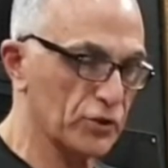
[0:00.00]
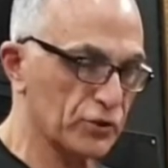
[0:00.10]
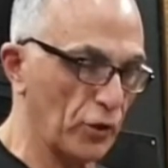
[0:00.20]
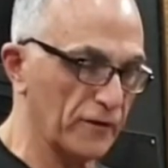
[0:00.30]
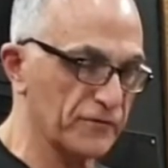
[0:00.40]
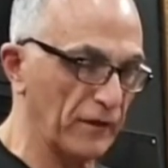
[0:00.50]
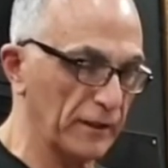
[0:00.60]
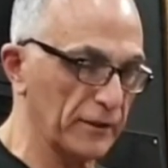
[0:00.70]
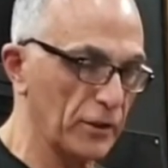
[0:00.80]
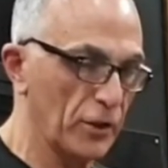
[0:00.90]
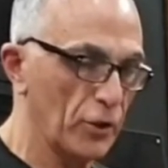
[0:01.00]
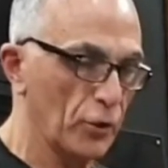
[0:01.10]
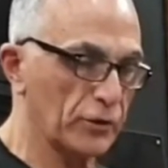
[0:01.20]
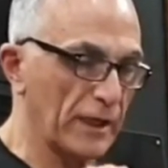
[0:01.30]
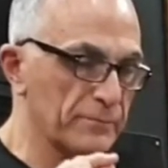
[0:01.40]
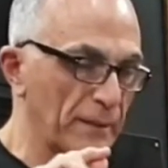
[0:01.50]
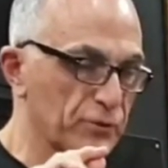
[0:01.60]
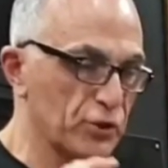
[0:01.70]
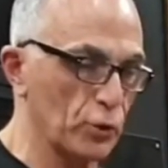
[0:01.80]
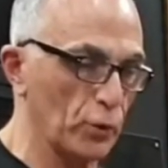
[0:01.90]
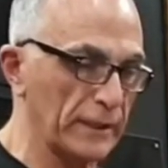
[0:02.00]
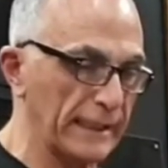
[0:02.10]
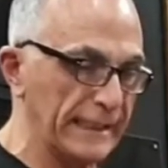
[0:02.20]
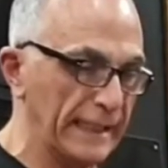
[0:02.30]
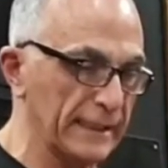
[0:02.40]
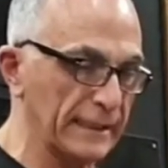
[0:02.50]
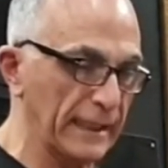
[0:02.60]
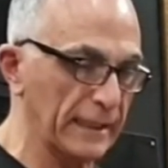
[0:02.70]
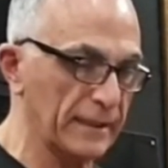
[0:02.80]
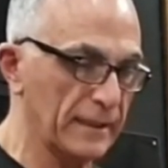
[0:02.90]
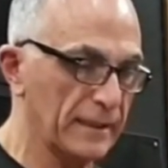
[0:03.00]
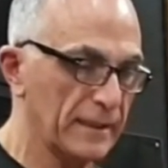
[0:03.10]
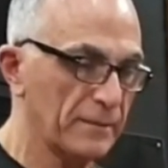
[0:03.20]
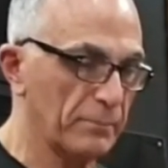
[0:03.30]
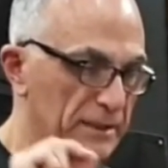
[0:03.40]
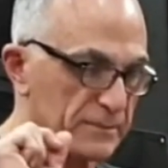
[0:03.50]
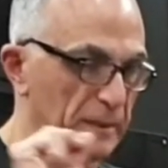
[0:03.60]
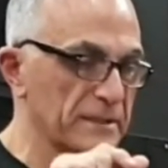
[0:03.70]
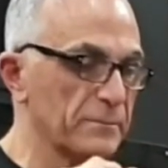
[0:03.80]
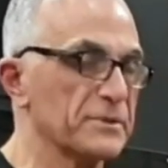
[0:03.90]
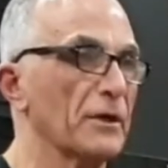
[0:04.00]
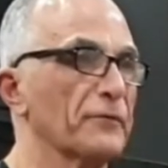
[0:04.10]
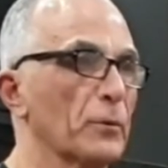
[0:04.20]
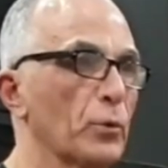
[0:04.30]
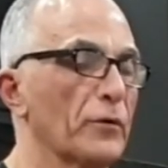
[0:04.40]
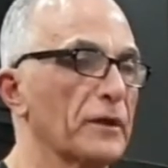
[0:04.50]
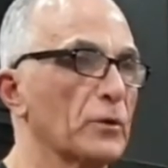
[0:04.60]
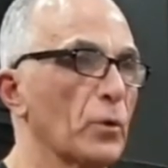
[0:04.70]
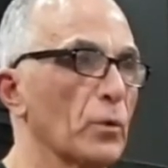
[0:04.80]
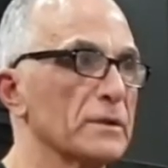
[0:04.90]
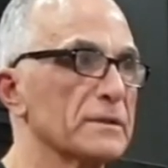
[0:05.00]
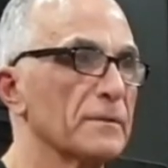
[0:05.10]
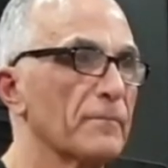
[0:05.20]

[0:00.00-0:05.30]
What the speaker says: strives failing, who comes up short again and again, but spends himself in a worthy cause.